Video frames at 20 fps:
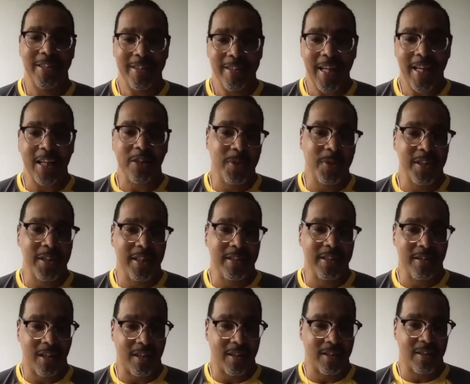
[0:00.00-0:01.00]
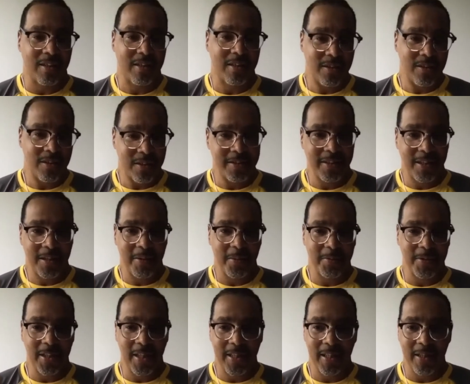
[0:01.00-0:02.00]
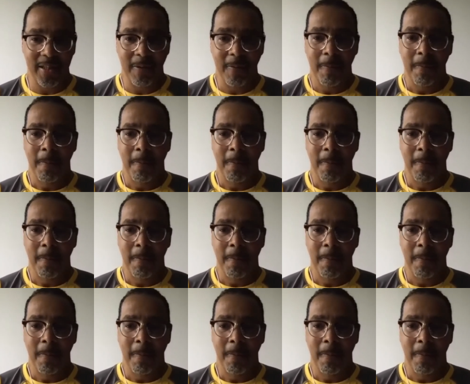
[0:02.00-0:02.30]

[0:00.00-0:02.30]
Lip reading: That's when it gets ugly. You understand what I'm saying?